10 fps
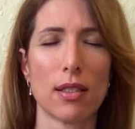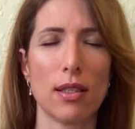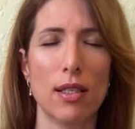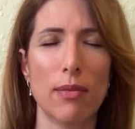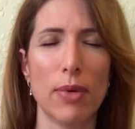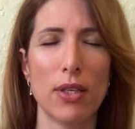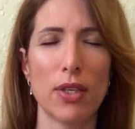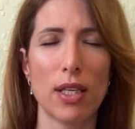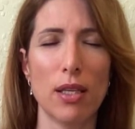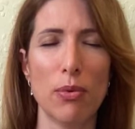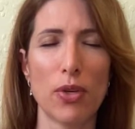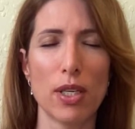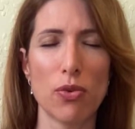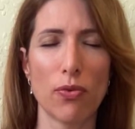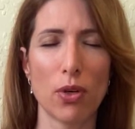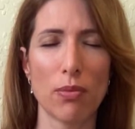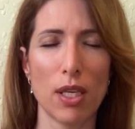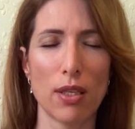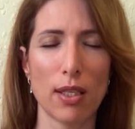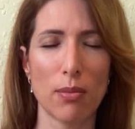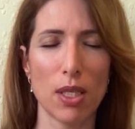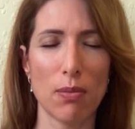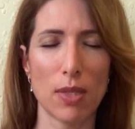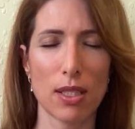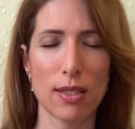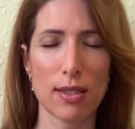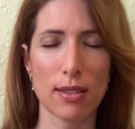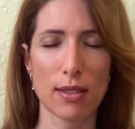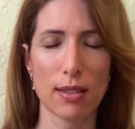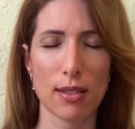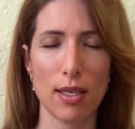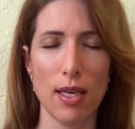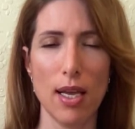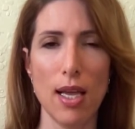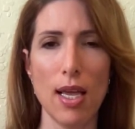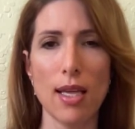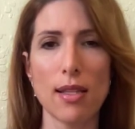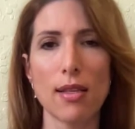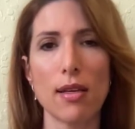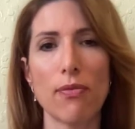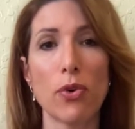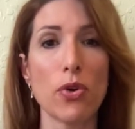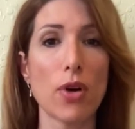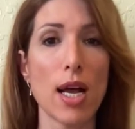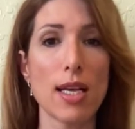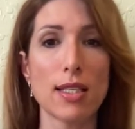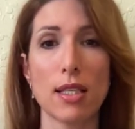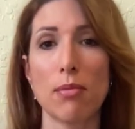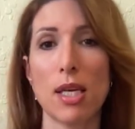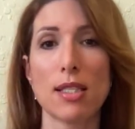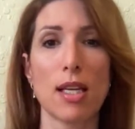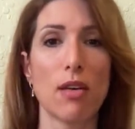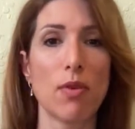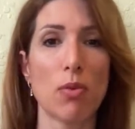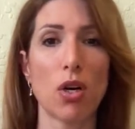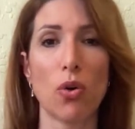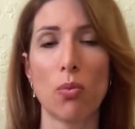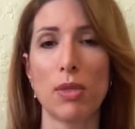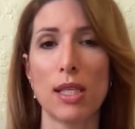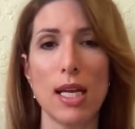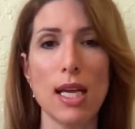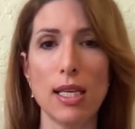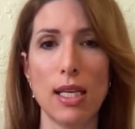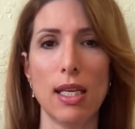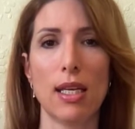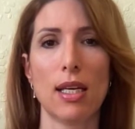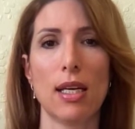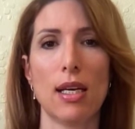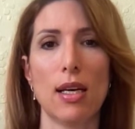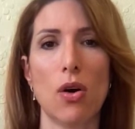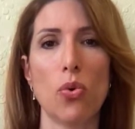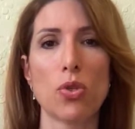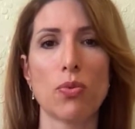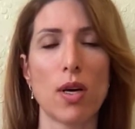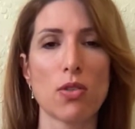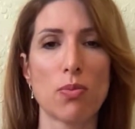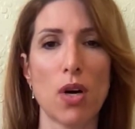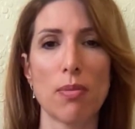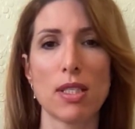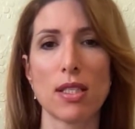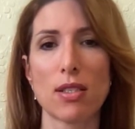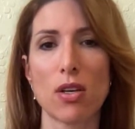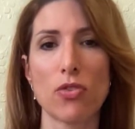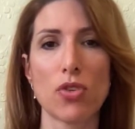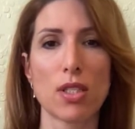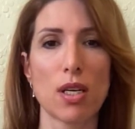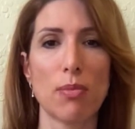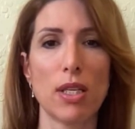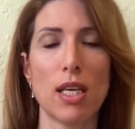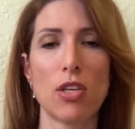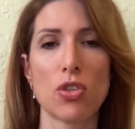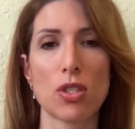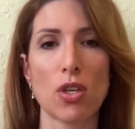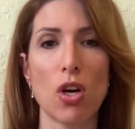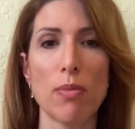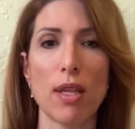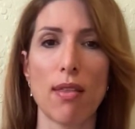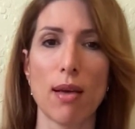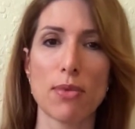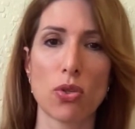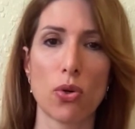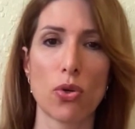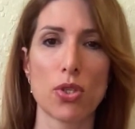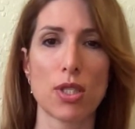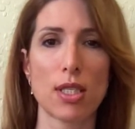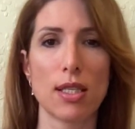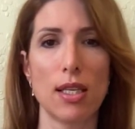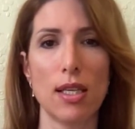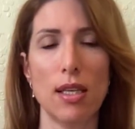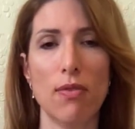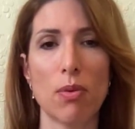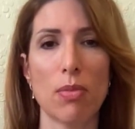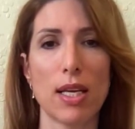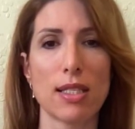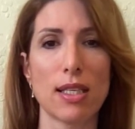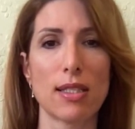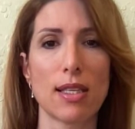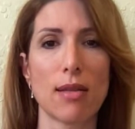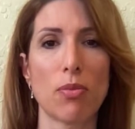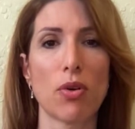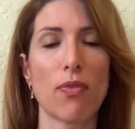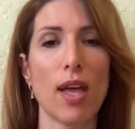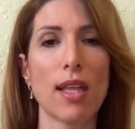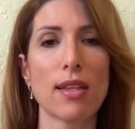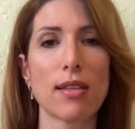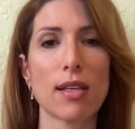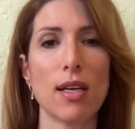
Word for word: Liber liberate you from their commitments. And uh, for your highest and best, can we mark complete any oaths, vows, promises, contracts, obligations, karmic debts, curses, even blessings that prevent